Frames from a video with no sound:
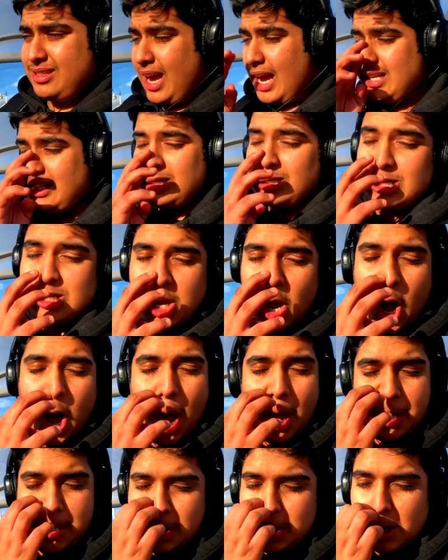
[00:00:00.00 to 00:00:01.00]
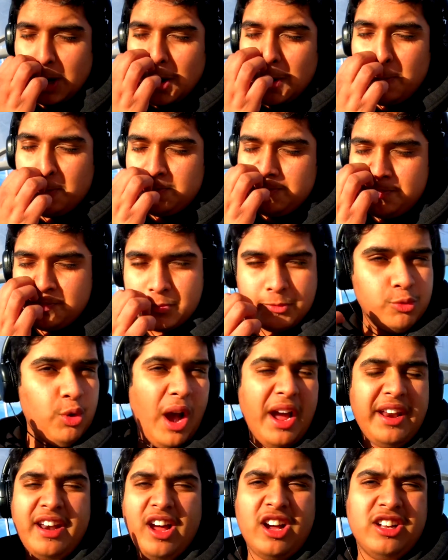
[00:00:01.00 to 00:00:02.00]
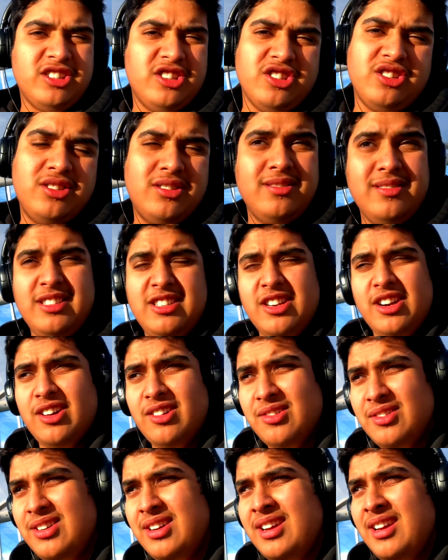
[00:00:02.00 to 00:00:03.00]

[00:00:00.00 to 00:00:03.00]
I just thought, you know, why not just, you know,